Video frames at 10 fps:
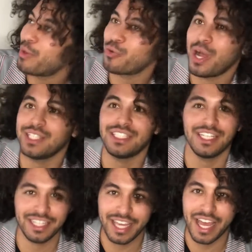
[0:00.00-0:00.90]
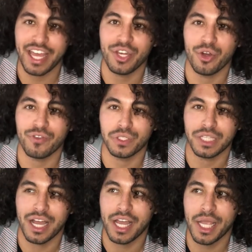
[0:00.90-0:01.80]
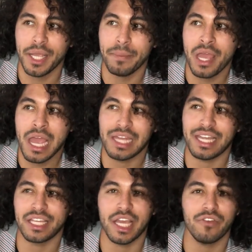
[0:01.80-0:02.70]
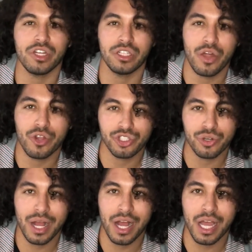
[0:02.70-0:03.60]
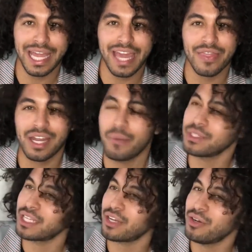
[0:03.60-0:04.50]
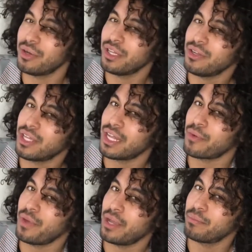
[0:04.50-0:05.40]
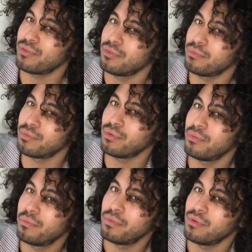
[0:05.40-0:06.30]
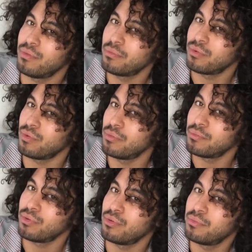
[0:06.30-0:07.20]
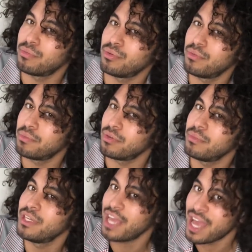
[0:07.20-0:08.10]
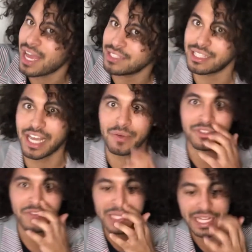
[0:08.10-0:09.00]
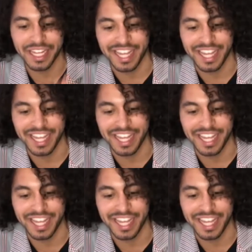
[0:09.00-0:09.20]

across it again over time and like gave it another try. And then I was like, oh, looking like, wait, boom, boom, boom, boom, boom, boom, boom. Yes, like I was feeling